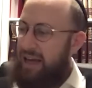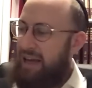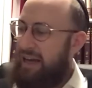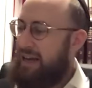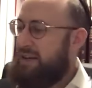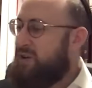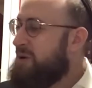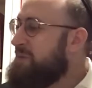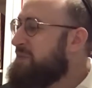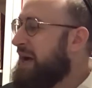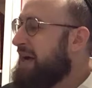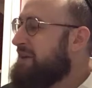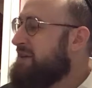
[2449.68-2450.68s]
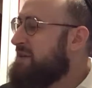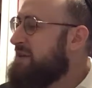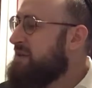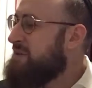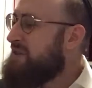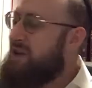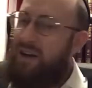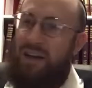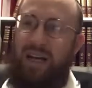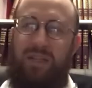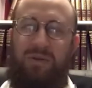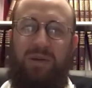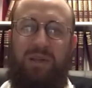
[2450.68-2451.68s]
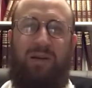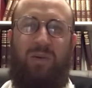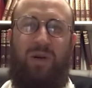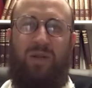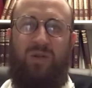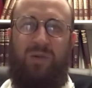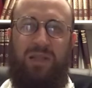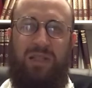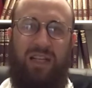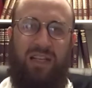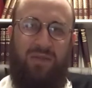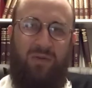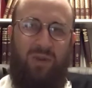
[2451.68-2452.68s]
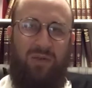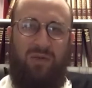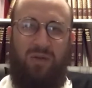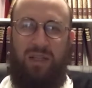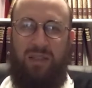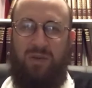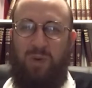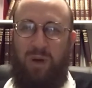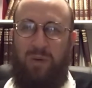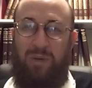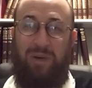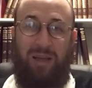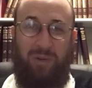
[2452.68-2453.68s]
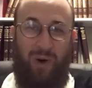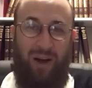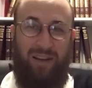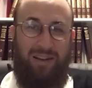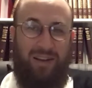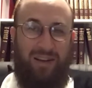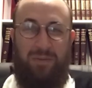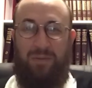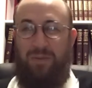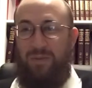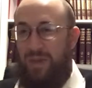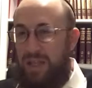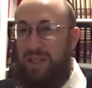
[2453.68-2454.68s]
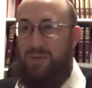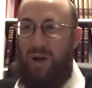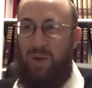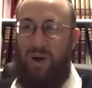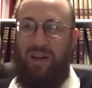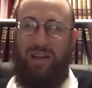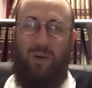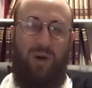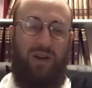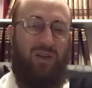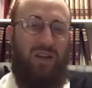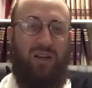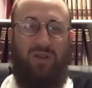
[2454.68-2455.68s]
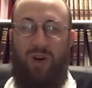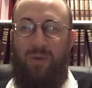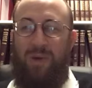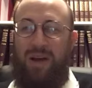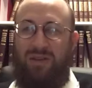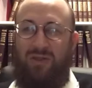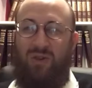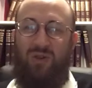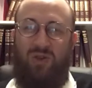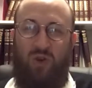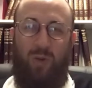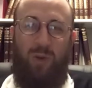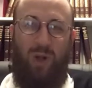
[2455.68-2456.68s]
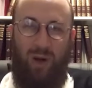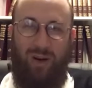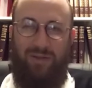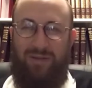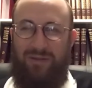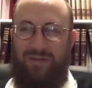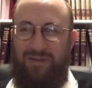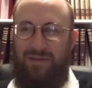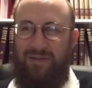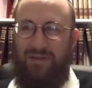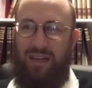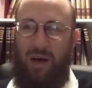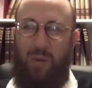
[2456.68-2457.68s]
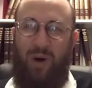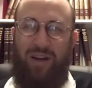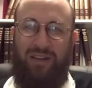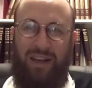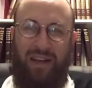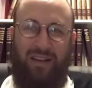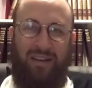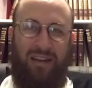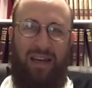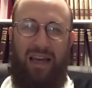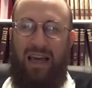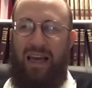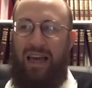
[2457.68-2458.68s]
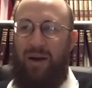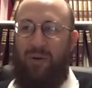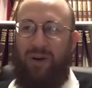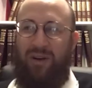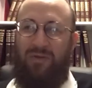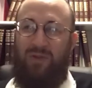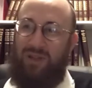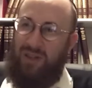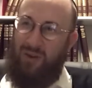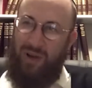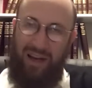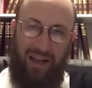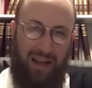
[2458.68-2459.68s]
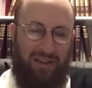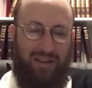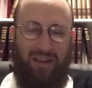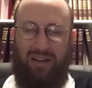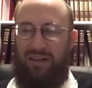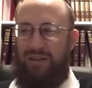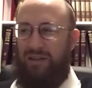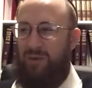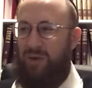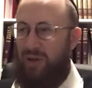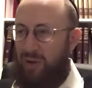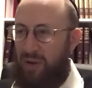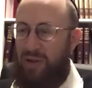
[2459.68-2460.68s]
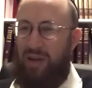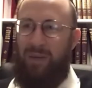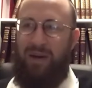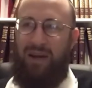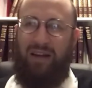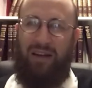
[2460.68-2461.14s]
And going back to the thing we started last week, the Gemara Ksuba says, if you live, and this is what we really want. This is what I want. I want Kol Hador Be'eretz Yisrael Shor B'Lei Oven. I want that. I want to first know how to get that. I want you to think about how to